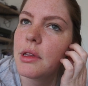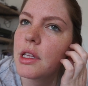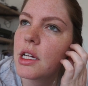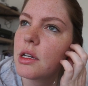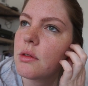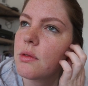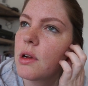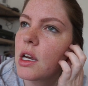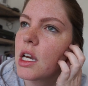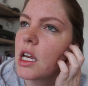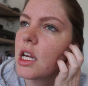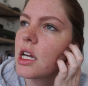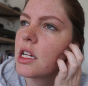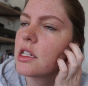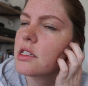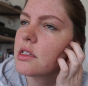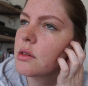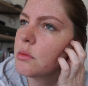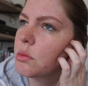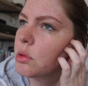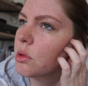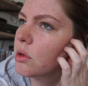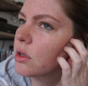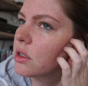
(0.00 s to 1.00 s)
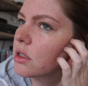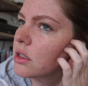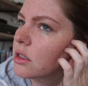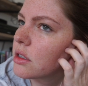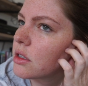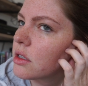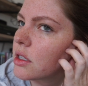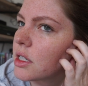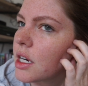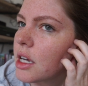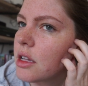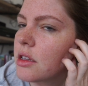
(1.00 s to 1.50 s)
led weaning it's
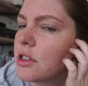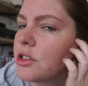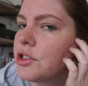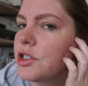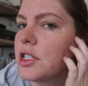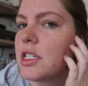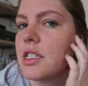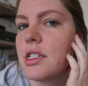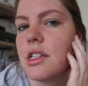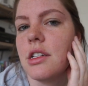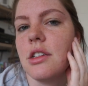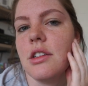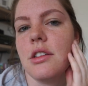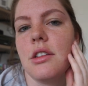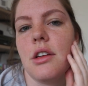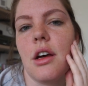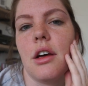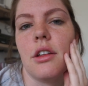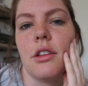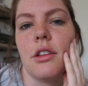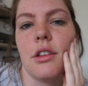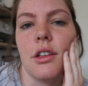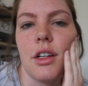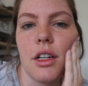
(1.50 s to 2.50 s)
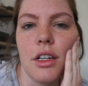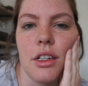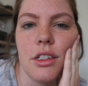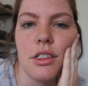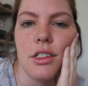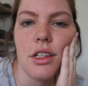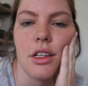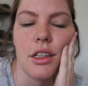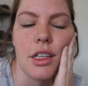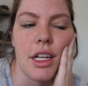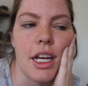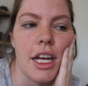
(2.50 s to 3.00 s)
important now that she's into toddlerhood
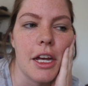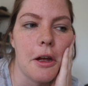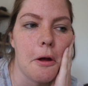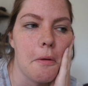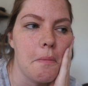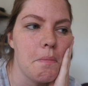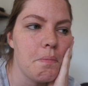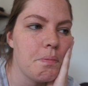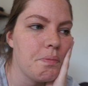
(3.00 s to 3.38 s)
to like